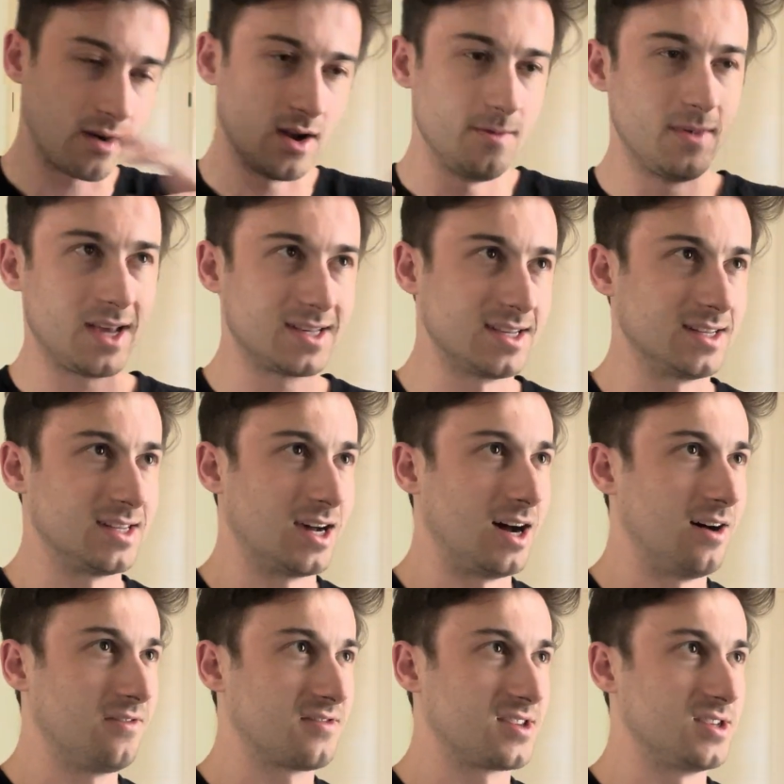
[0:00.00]
it makes it
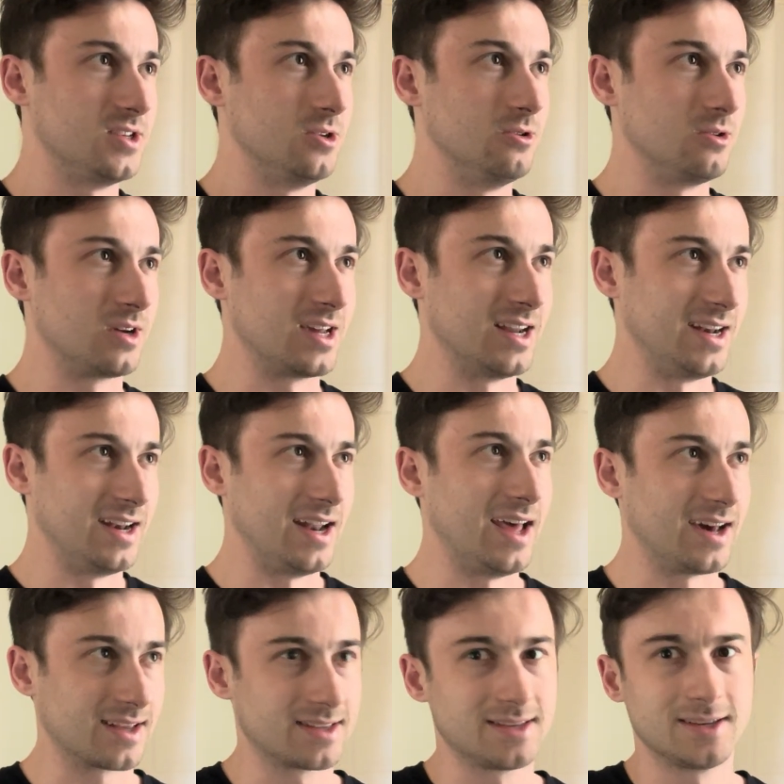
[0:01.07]
tough to
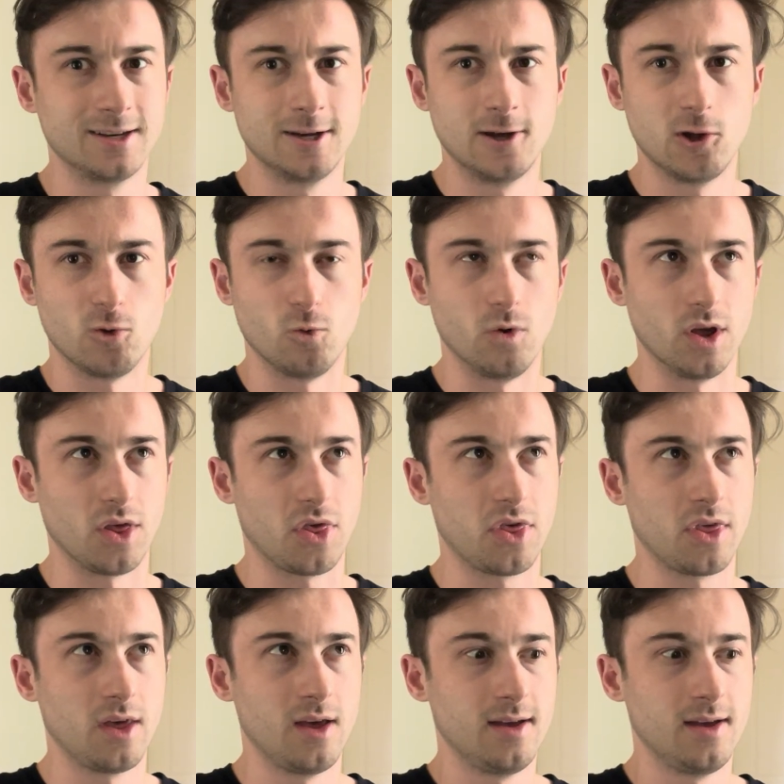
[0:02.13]
connect with